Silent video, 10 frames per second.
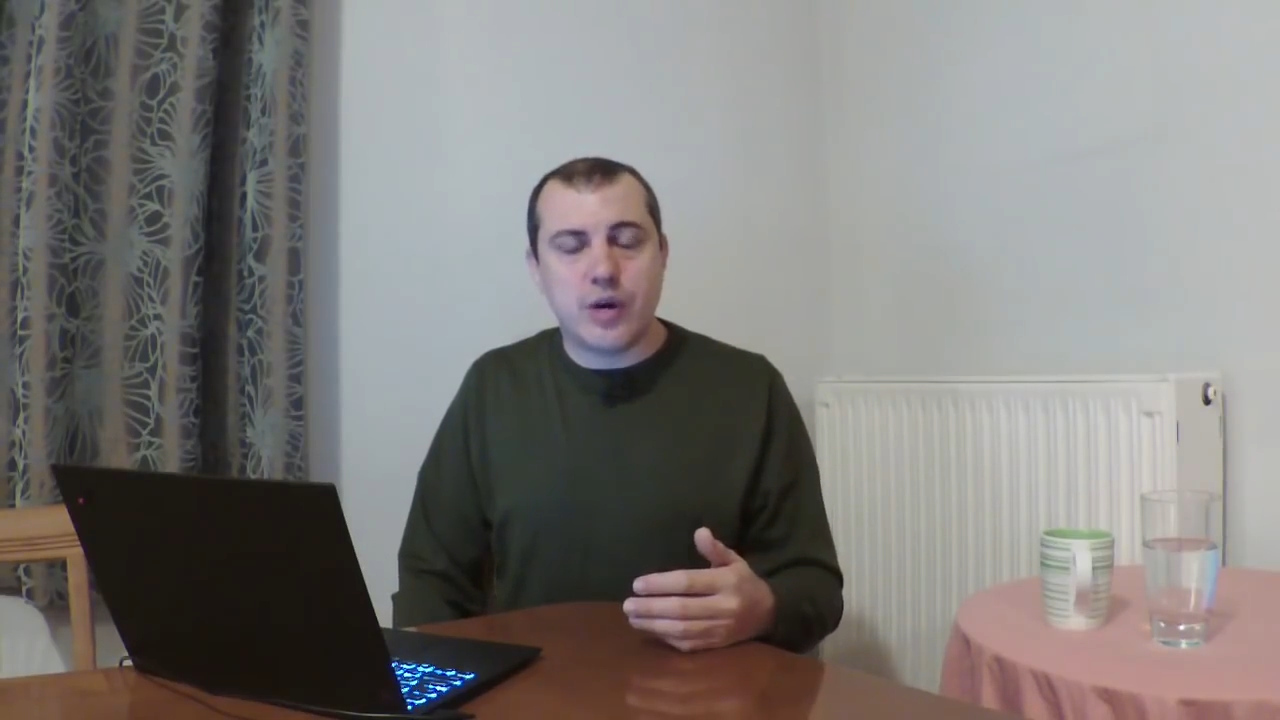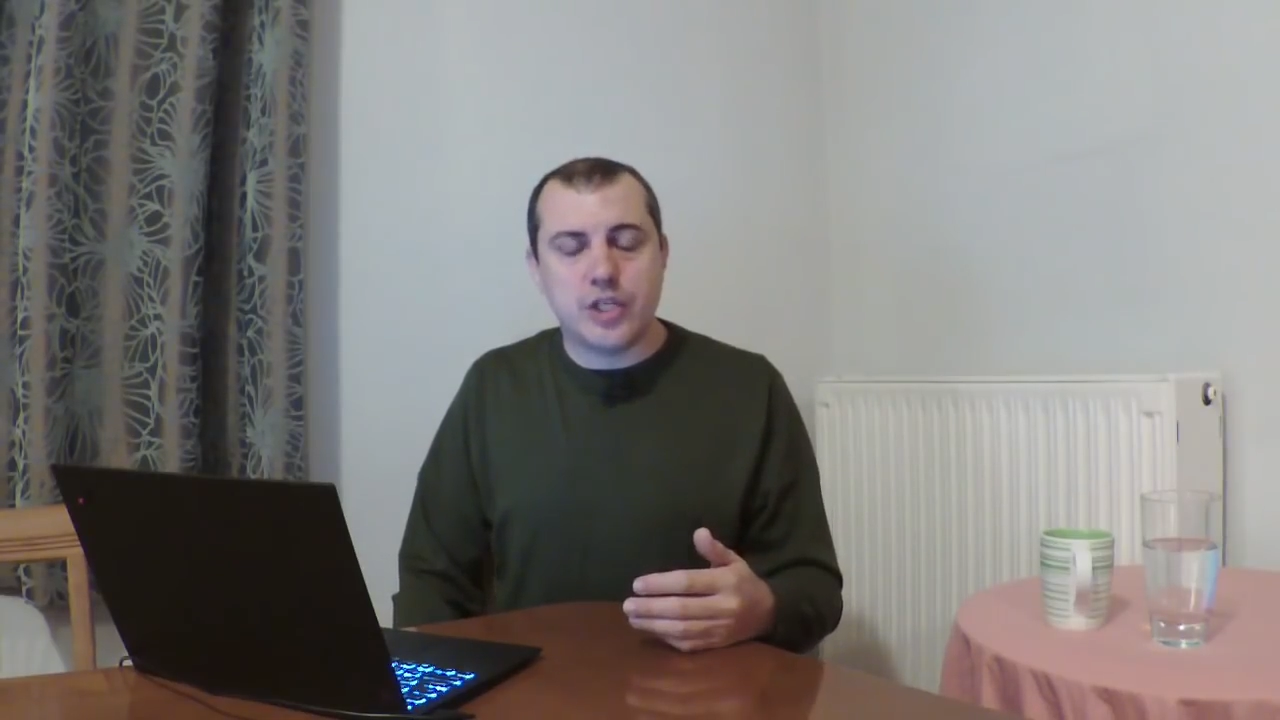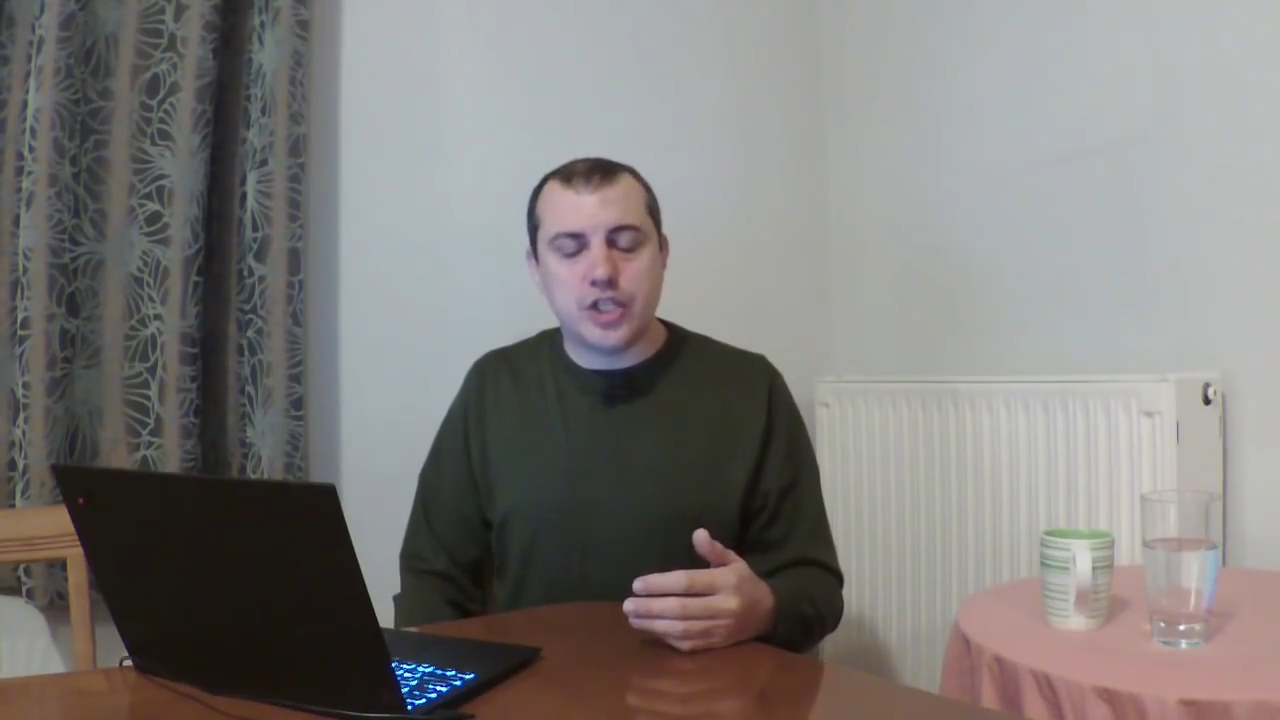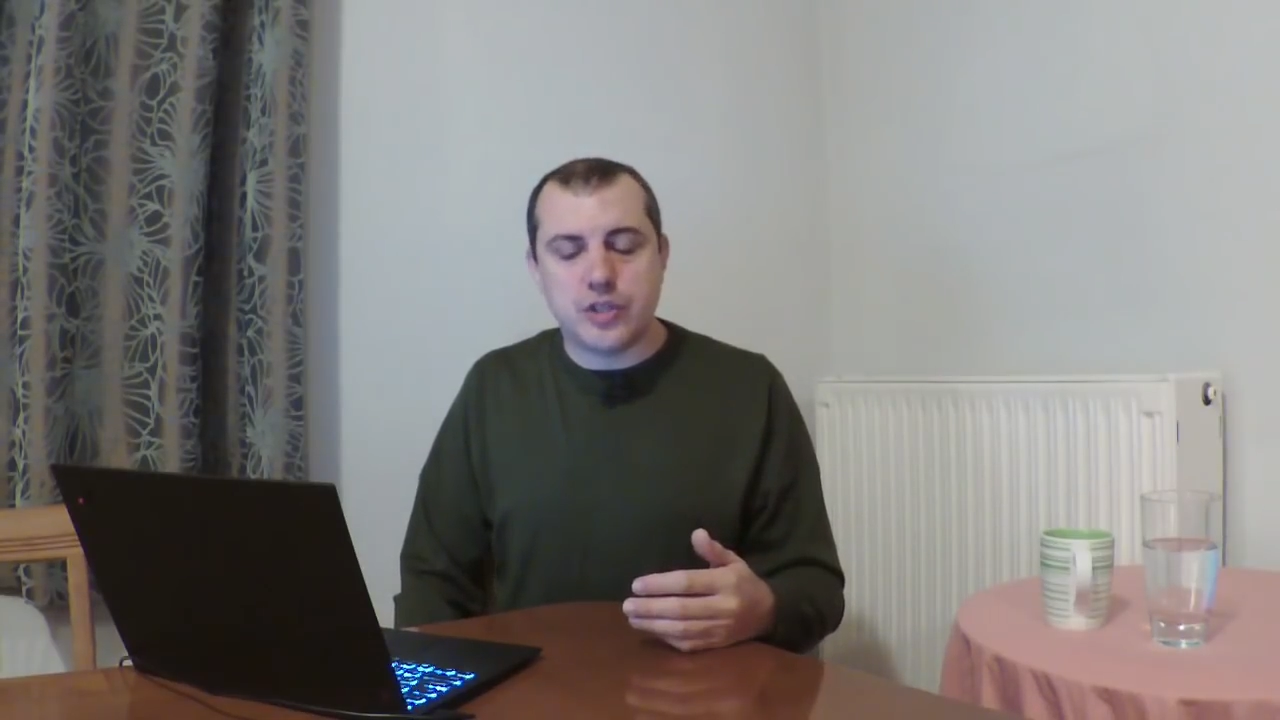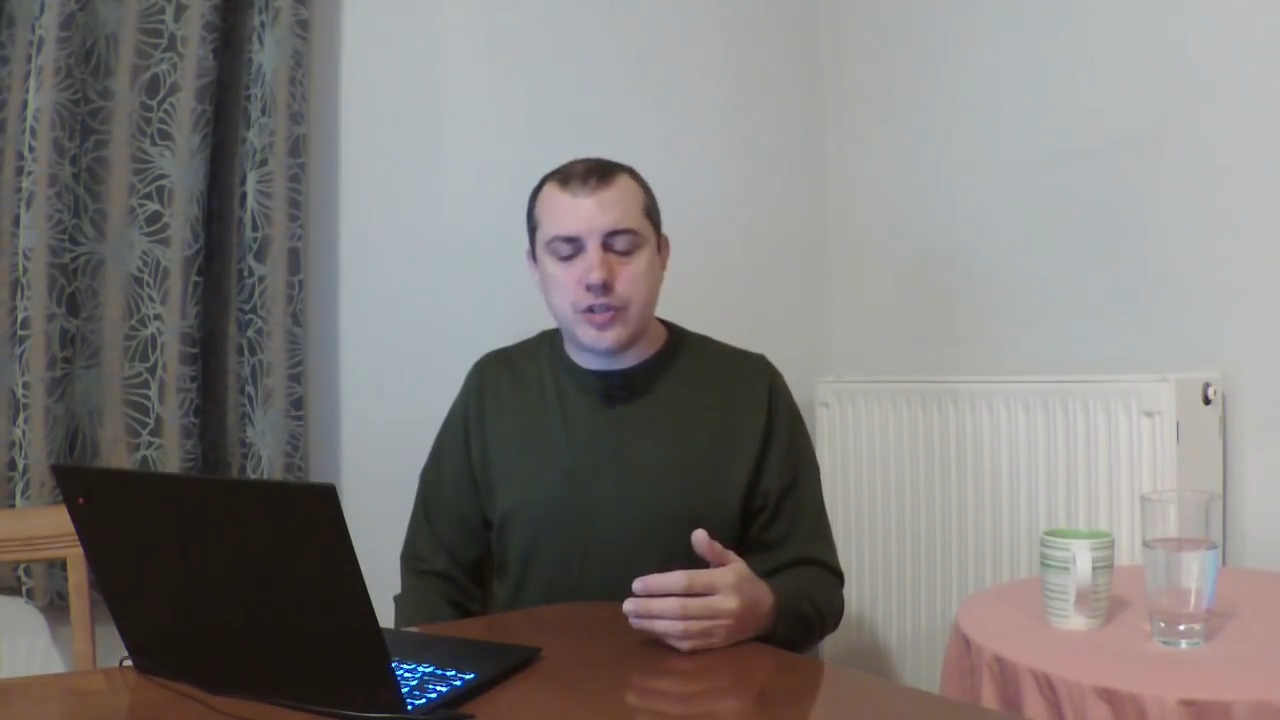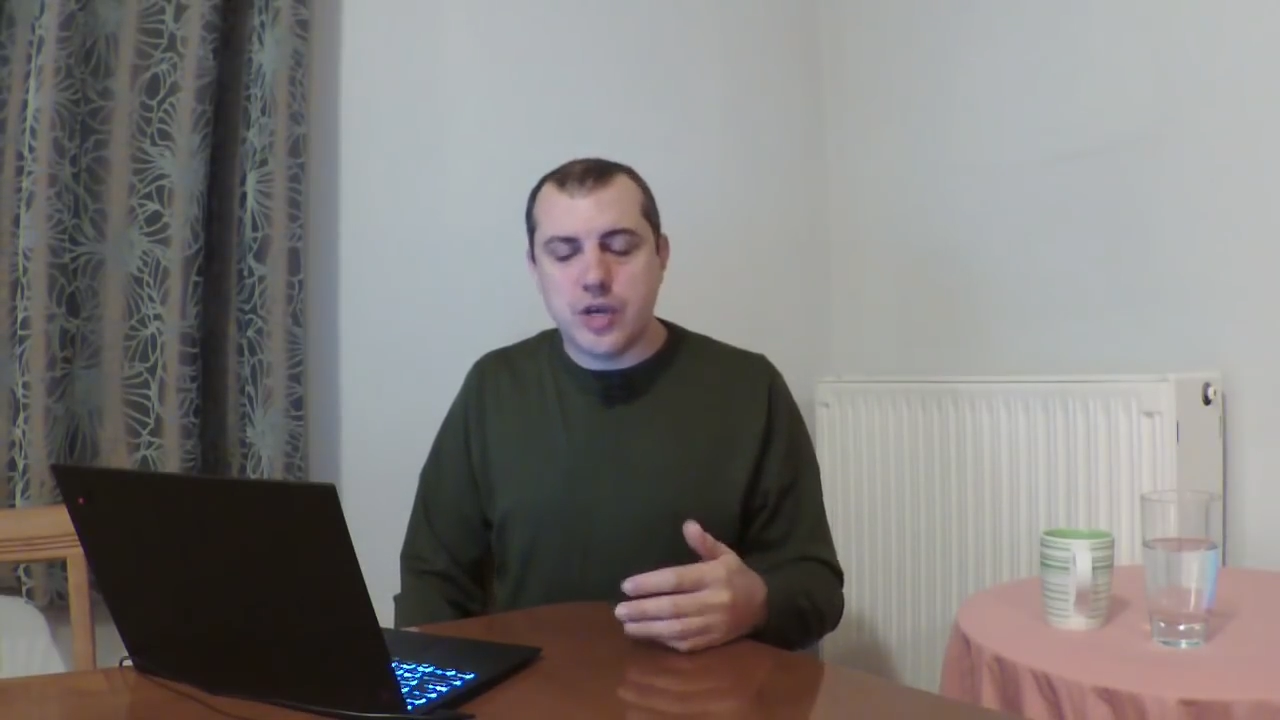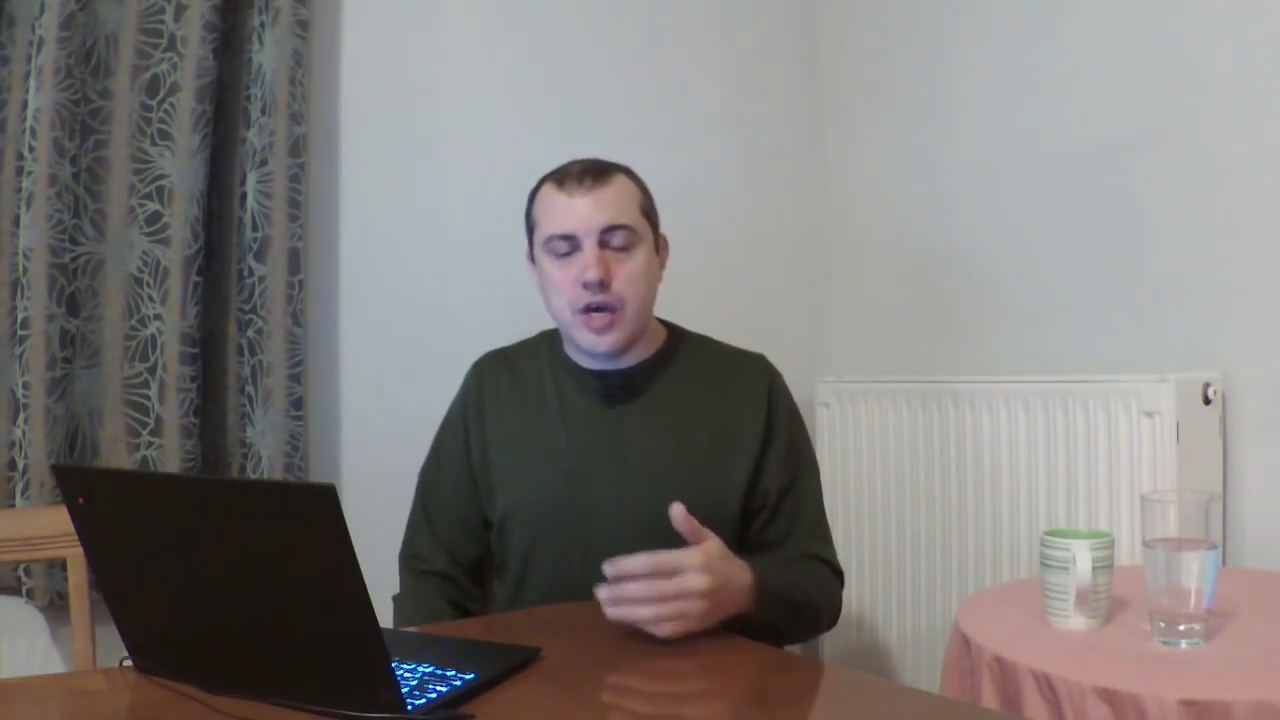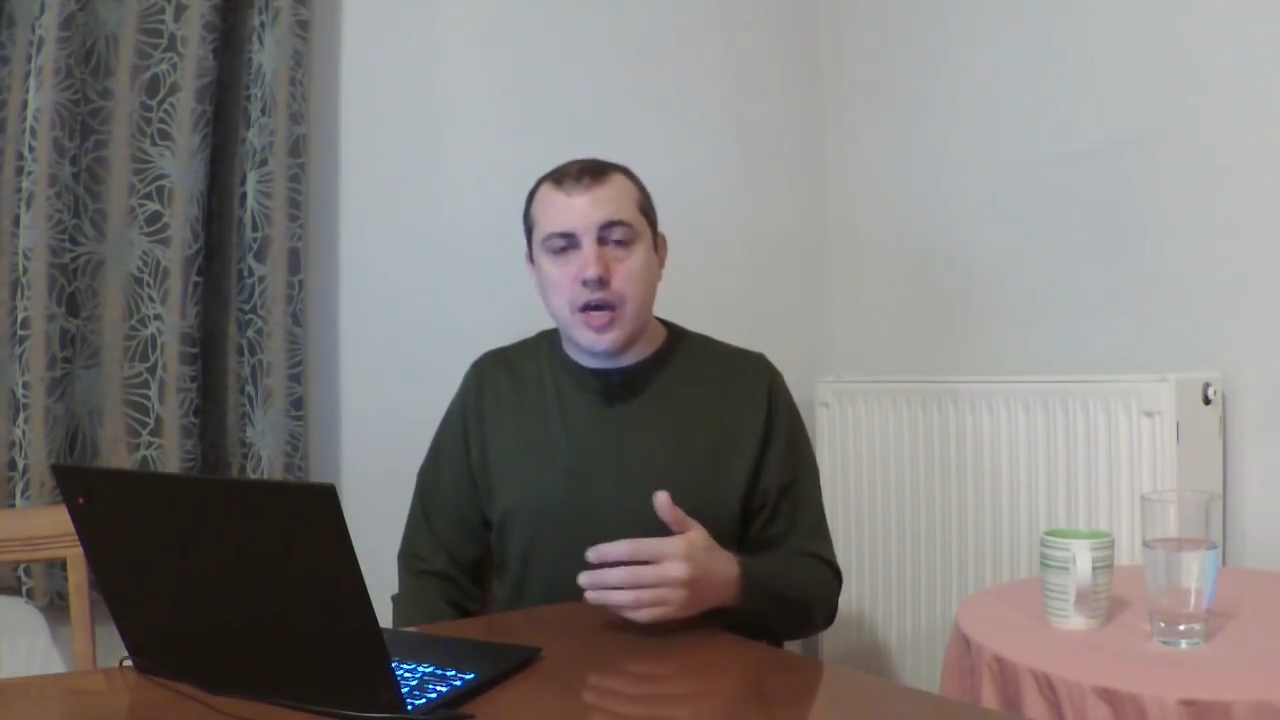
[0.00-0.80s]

questions.